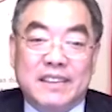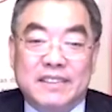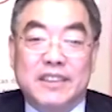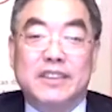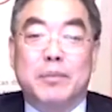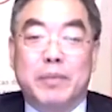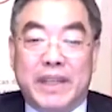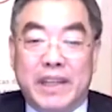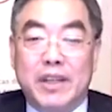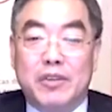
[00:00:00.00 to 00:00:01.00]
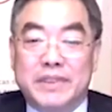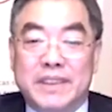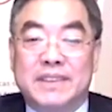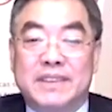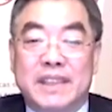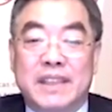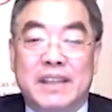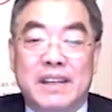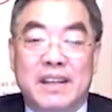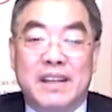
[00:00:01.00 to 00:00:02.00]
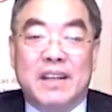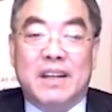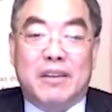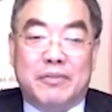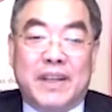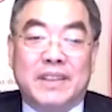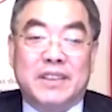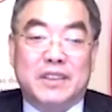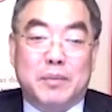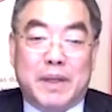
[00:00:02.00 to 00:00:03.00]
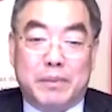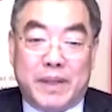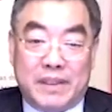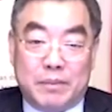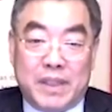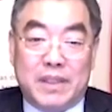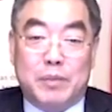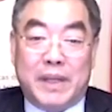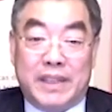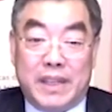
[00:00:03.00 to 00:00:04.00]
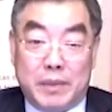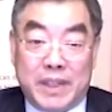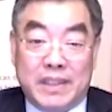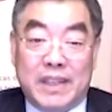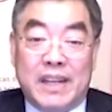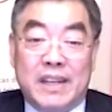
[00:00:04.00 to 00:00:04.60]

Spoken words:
Since the beginning of this year, affected by the pandemic and the other